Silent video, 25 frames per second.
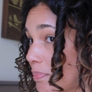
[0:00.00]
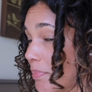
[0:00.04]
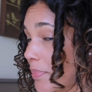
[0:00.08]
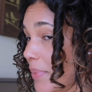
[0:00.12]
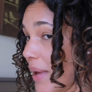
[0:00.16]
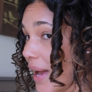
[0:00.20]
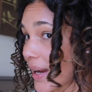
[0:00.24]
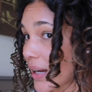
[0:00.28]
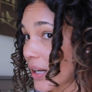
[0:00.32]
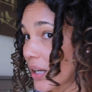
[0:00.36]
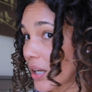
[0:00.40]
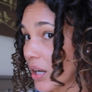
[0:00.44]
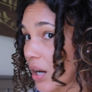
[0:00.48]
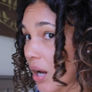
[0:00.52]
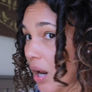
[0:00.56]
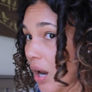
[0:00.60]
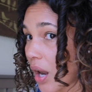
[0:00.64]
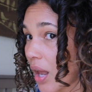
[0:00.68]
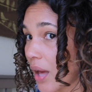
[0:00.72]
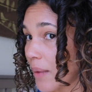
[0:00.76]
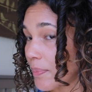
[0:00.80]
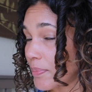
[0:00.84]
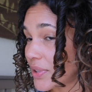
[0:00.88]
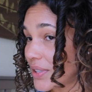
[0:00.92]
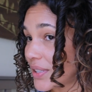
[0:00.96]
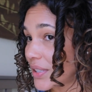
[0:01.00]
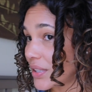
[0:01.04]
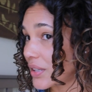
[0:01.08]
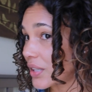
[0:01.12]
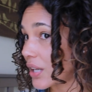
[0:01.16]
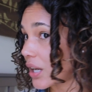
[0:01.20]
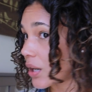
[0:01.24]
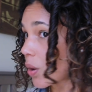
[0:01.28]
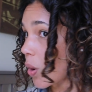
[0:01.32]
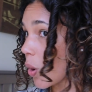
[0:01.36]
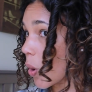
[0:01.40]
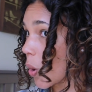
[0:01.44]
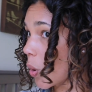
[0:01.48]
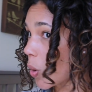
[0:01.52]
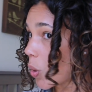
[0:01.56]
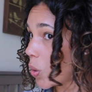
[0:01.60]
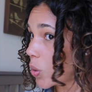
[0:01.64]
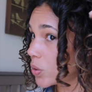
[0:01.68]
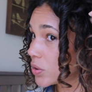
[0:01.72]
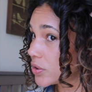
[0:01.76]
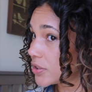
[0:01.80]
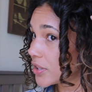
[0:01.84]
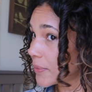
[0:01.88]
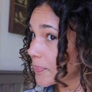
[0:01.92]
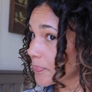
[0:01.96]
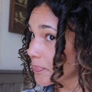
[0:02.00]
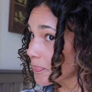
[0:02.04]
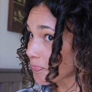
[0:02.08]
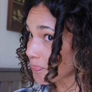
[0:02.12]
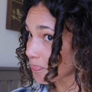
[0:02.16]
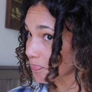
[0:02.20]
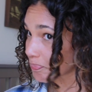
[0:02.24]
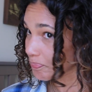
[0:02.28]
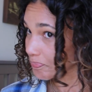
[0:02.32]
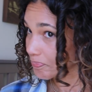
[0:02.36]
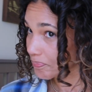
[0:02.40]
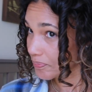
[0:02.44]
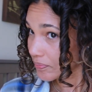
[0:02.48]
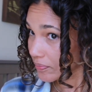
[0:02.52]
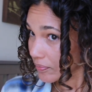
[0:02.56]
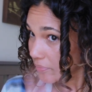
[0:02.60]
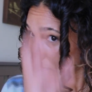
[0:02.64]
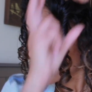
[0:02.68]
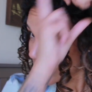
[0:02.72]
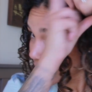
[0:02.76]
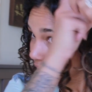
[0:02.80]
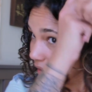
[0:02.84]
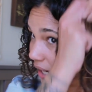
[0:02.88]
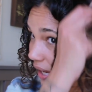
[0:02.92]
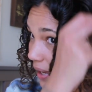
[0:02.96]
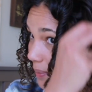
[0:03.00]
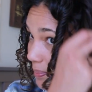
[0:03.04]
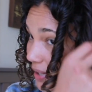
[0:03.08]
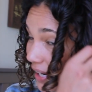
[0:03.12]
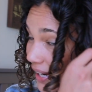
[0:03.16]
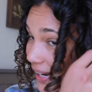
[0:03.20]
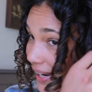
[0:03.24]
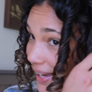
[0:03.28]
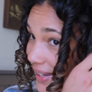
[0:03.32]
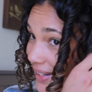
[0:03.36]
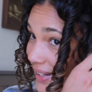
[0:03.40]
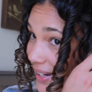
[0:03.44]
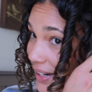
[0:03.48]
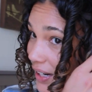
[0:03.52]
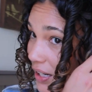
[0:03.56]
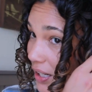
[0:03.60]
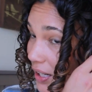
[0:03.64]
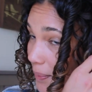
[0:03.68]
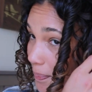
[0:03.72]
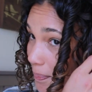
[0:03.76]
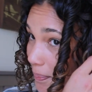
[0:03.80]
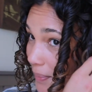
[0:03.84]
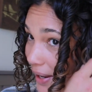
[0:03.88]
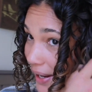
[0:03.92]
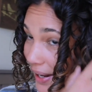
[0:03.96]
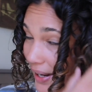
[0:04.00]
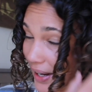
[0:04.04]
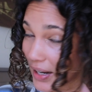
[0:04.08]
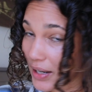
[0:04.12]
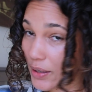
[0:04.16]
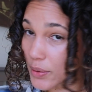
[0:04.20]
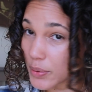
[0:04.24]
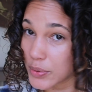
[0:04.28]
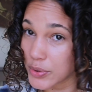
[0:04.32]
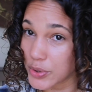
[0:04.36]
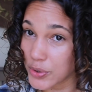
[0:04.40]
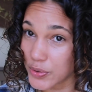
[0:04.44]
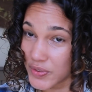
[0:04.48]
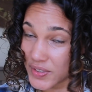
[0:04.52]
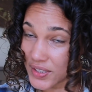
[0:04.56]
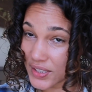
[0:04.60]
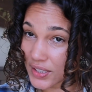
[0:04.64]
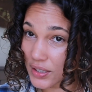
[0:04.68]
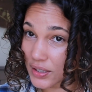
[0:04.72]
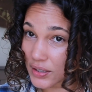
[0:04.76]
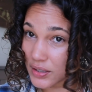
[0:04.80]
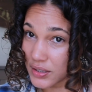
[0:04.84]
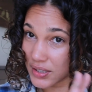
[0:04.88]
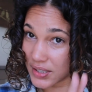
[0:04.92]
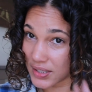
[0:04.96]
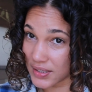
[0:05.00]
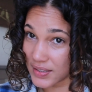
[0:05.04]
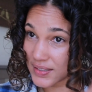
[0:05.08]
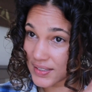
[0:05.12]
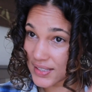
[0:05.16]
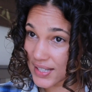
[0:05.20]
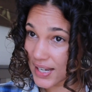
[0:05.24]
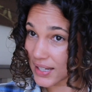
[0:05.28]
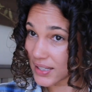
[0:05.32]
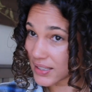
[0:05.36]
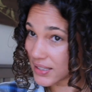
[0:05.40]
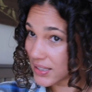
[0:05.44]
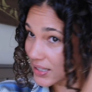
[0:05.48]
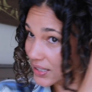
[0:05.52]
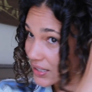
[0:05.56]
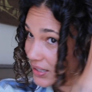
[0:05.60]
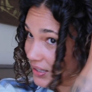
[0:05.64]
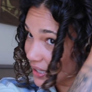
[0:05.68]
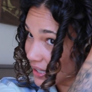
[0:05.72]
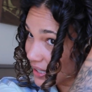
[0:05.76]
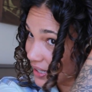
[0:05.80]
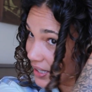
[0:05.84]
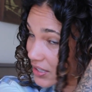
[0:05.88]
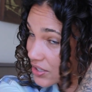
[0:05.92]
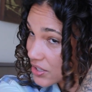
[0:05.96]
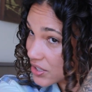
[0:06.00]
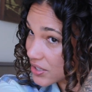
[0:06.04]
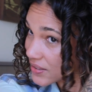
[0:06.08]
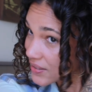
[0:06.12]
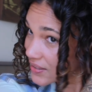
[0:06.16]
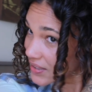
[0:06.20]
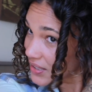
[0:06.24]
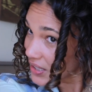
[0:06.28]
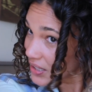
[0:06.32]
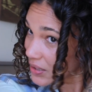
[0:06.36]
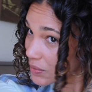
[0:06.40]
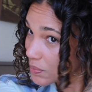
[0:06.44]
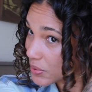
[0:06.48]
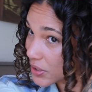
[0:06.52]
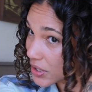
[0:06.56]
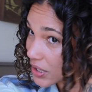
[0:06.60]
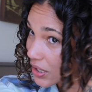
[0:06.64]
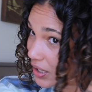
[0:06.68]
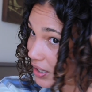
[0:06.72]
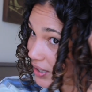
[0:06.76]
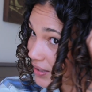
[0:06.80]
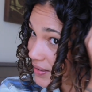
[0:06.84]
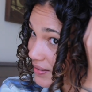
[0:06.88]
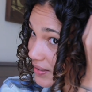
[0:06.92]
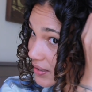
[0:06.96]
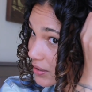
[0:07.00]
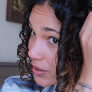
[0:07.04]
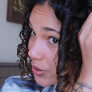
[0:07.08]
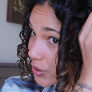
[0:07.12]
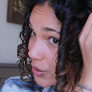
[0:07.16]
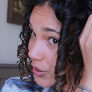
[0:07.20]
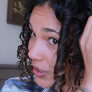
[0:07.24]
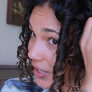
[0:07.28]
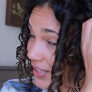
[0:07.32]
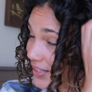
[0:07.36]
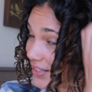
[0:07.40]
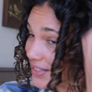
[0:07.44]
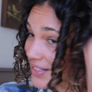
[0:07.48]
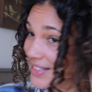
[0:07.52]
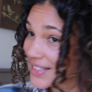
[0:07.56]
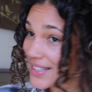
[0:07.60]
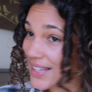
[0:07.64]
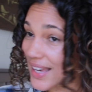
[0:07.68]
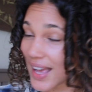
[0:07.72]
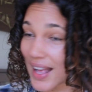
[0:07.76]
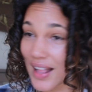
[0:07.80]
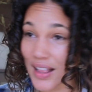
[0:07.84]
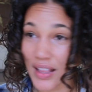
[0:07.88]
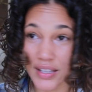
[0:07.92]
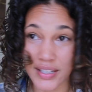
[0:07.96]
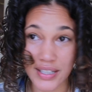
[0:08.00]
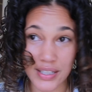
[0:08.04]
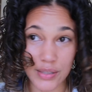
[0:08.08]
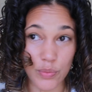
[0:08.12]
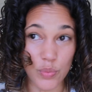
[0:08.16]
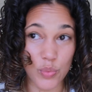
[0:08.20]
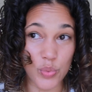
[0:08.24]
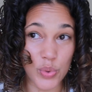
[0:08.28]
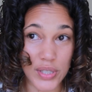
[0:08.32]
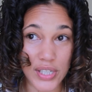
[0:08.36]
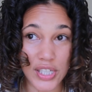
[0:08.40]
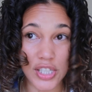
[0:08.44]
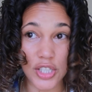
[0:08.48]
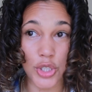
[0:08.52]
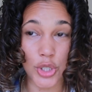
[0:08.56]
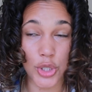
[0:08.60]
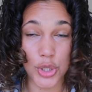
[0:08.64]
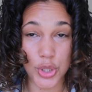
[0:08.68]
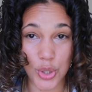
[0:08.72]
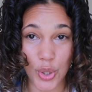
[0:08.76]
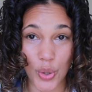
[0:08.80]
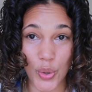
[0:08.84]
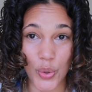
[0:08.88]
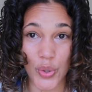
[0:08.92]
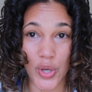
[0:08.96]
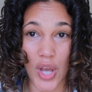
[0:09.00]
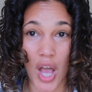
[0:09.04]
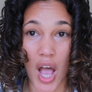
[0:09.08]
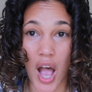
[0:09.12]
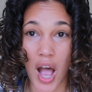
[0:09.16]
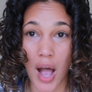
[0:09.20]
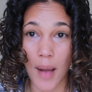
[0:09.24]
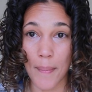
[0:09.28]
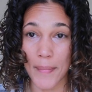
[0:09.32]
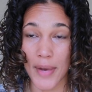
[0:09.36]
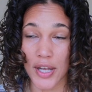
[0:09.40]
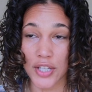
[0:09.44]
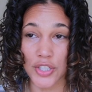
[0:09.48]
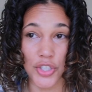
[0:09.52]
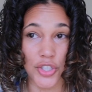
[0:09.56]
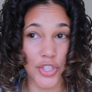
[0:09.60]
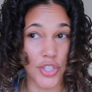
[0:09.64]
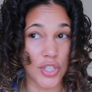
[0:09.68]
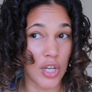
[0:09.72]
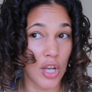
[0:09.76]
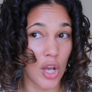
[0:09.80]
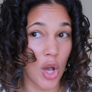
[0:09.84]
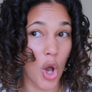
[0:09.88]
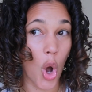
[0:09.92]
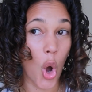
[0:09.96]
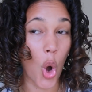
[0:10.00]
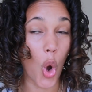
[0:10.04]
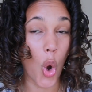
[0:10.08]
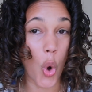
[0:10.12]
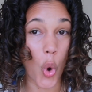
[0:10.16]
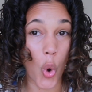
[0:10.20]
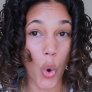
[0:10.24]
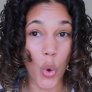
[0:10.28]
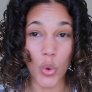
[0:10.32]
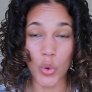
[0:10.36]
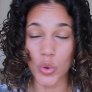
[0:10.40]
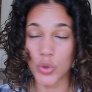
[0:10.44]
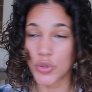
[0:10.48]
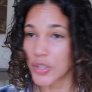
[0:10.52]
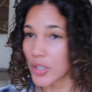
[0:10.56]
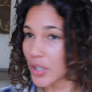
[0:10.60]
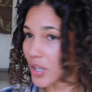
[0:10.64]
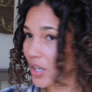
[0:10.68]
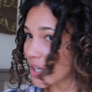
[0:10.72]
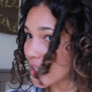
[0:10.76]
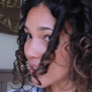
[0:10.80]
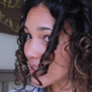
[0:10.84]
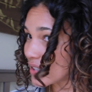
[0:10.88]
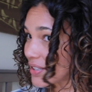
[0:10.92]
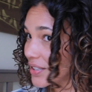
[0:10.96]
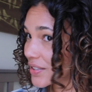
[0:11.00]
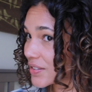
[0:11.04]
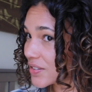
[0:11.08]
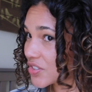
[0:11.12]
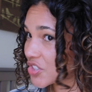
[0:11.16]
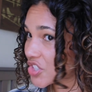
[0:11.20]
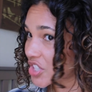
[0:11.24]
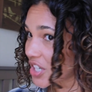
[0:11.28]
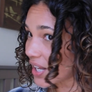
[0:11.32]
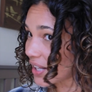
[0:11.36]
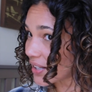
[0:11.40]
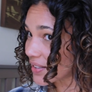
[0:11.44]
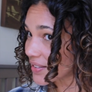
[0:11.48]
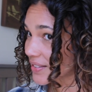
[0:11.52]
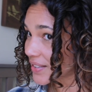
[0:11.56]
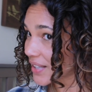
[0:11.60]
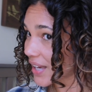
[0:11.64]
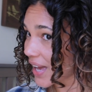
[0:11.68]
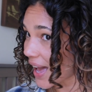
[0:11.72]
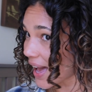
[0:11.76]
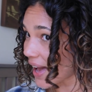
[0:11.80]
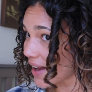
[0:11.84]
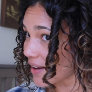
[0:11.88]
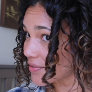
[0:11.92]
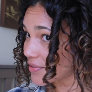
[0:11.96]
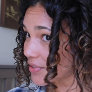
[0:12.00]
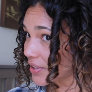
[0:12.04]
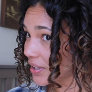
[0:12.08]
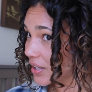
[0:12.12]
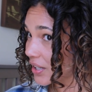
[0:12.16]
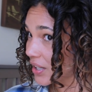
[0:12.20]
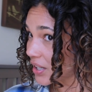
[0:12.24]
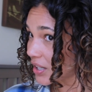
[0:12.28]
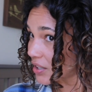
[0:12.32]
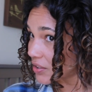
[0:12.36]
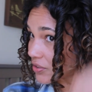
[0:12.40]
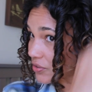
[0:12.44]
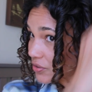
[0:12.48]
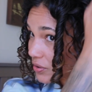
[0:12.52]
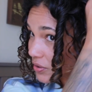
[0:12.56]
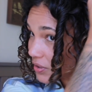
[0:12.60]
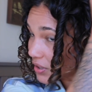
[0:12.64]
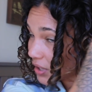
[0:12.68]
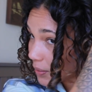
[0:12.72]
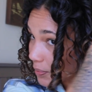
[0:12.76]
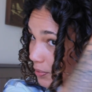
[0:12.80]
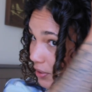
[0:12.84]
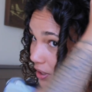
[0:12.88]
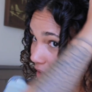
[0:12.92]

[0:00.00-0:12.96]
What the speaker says: back clump did not hold. I'm glad I clumped my hair using this technique that I just did, because you can tell it really showed how much hold these gels have. So now I'm